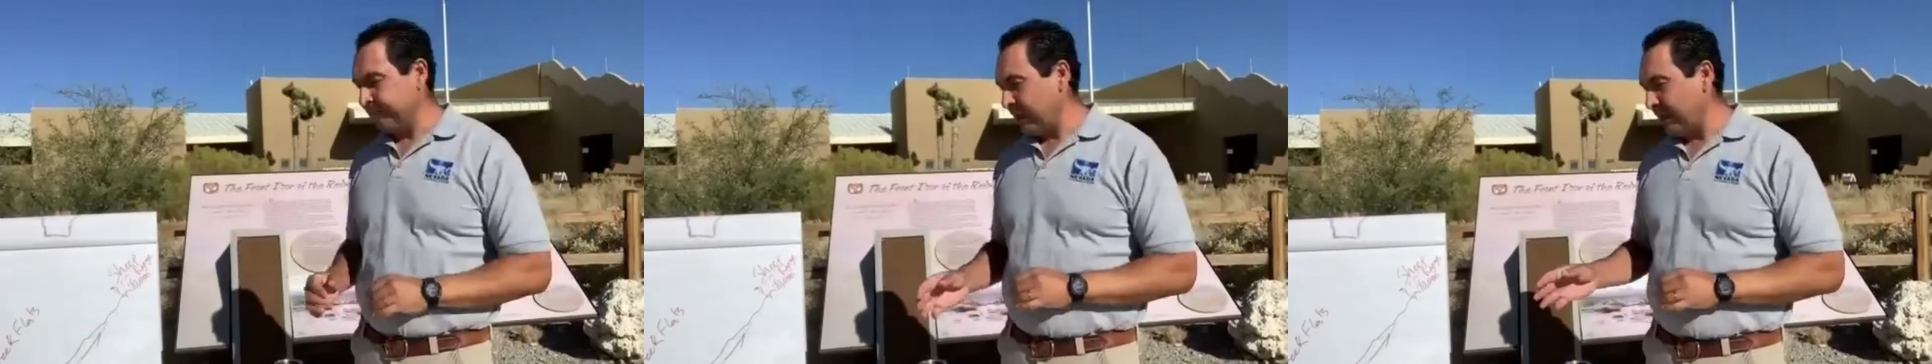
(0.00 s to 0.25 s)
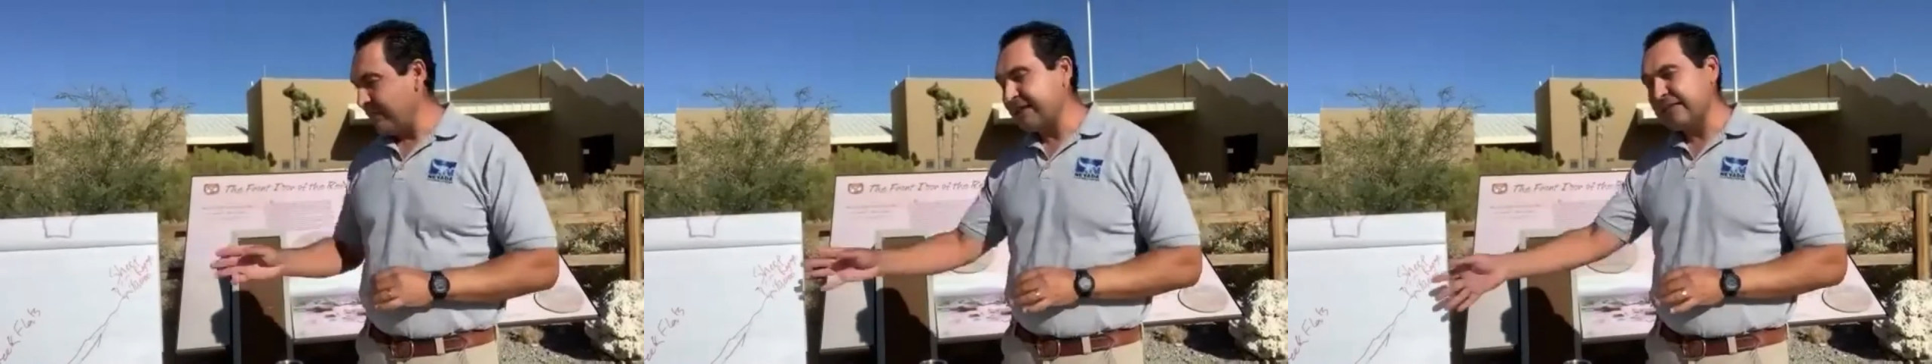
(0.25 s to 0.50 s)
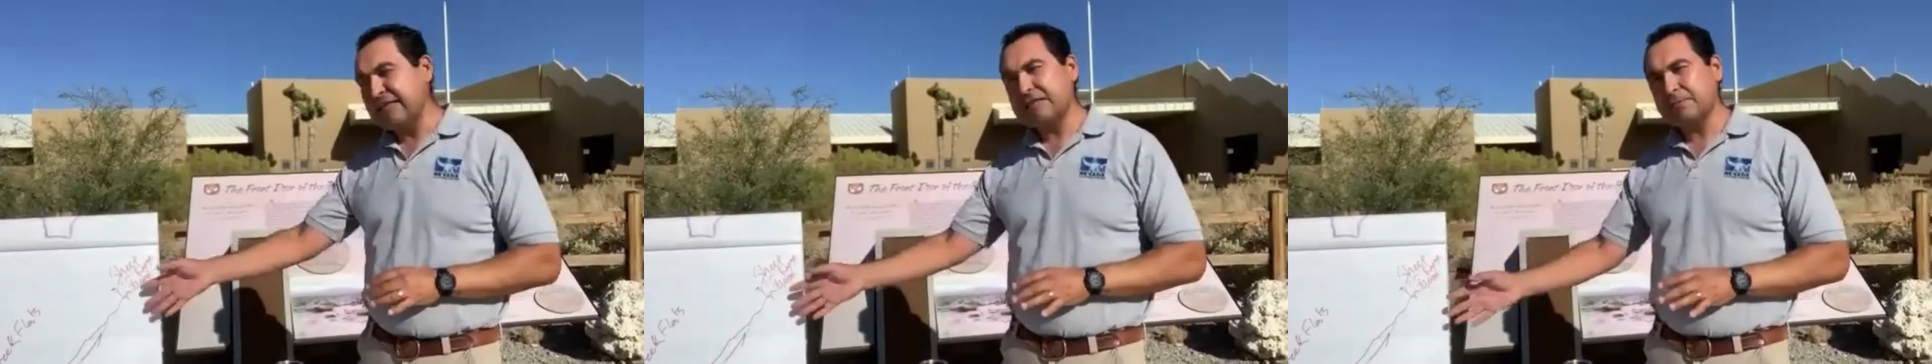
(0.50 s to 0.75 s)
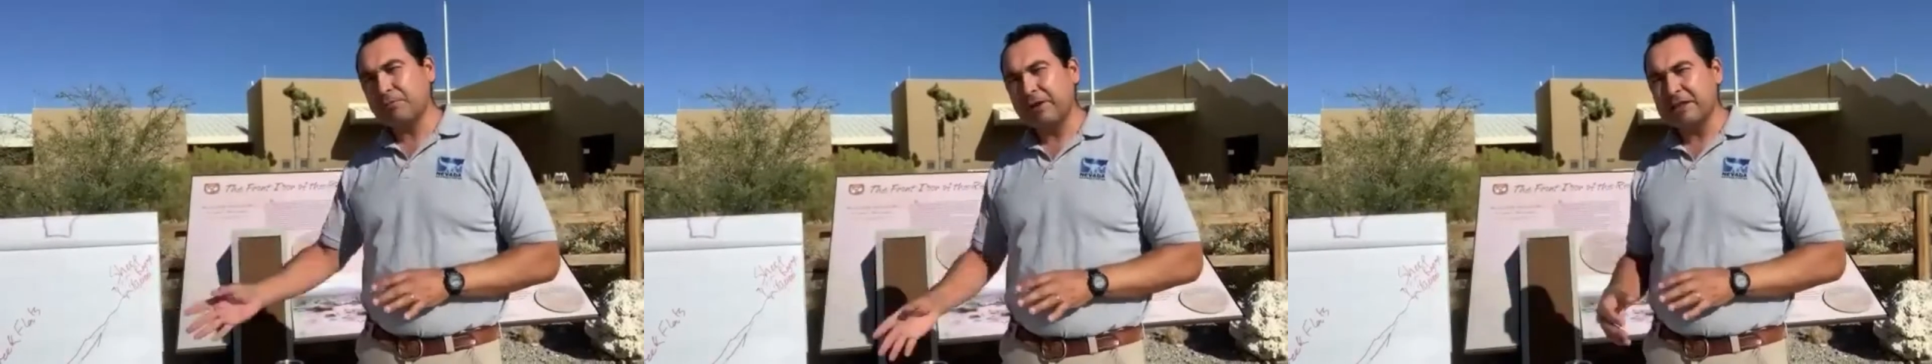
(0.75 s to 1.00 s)
and making
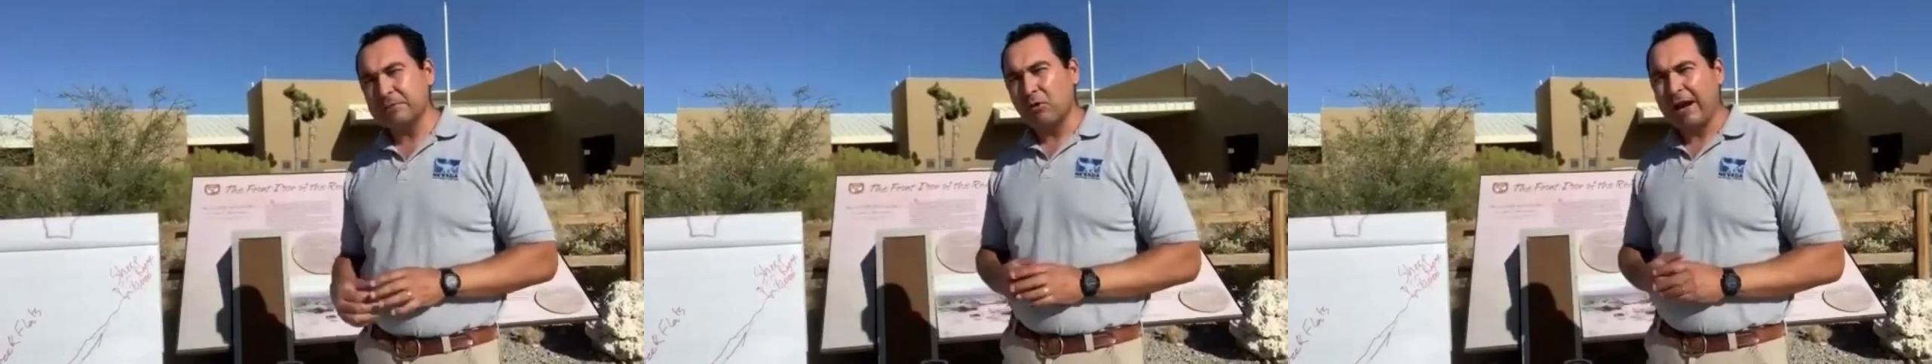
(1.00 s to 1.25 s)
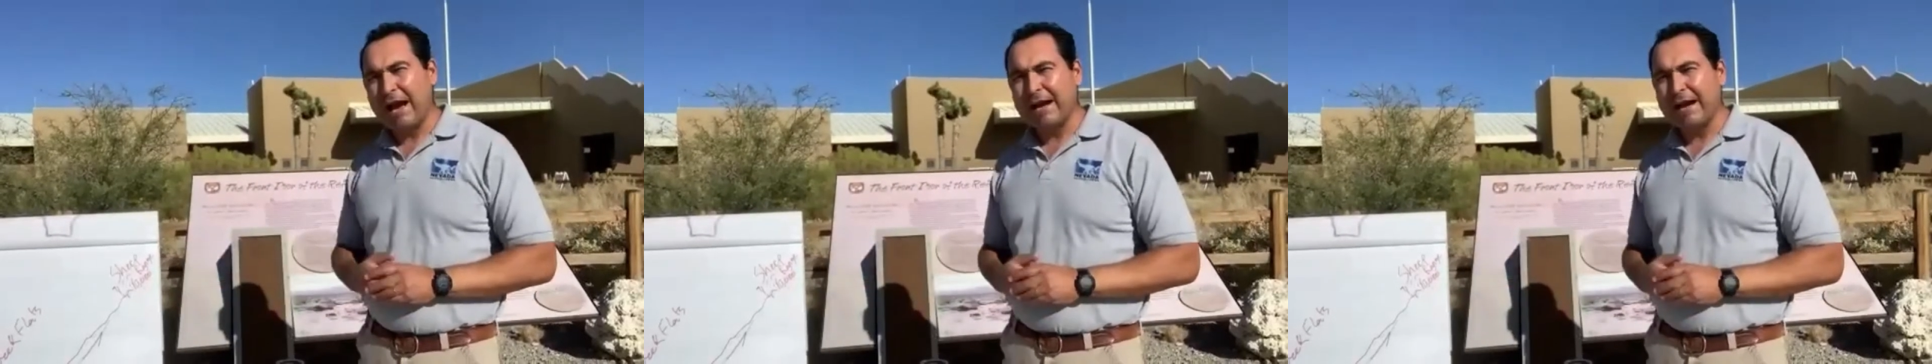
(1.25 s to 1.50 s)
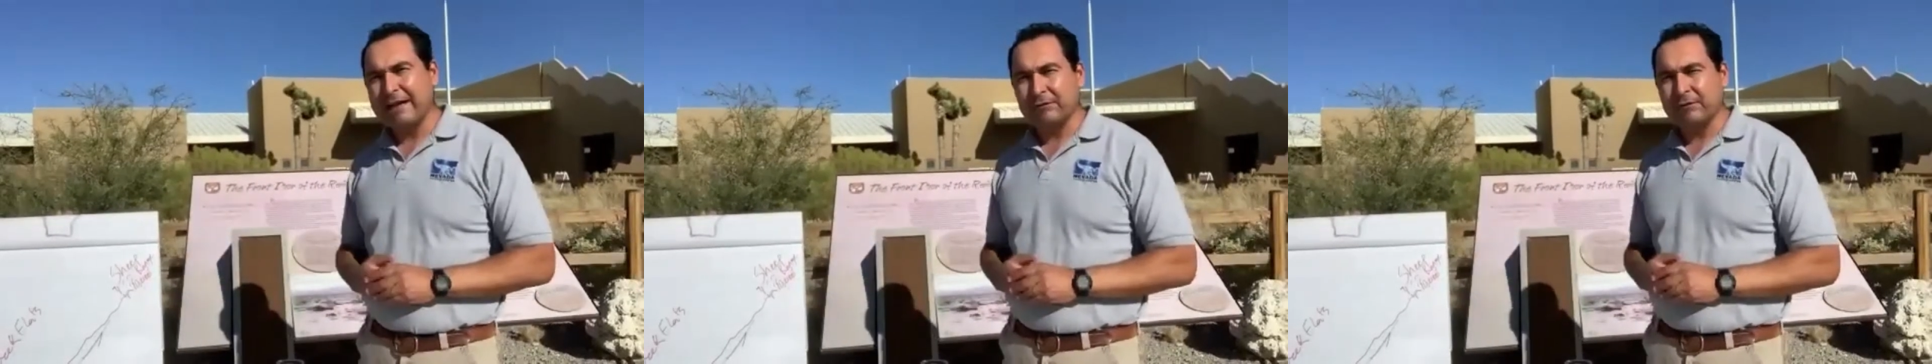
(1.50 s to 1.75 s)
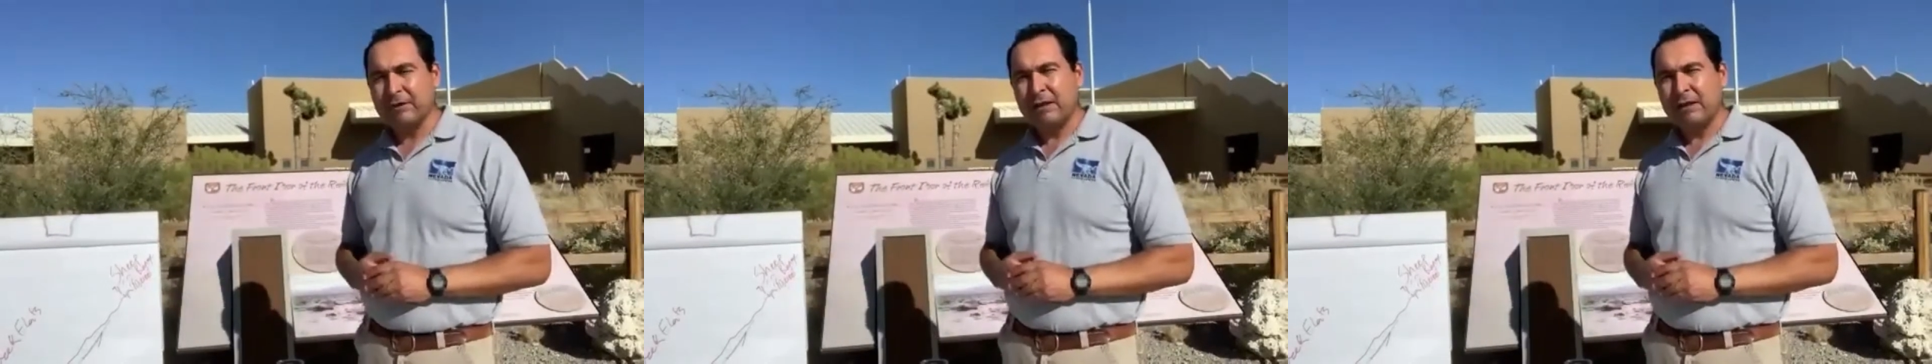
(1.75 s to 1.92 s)
these springs more active.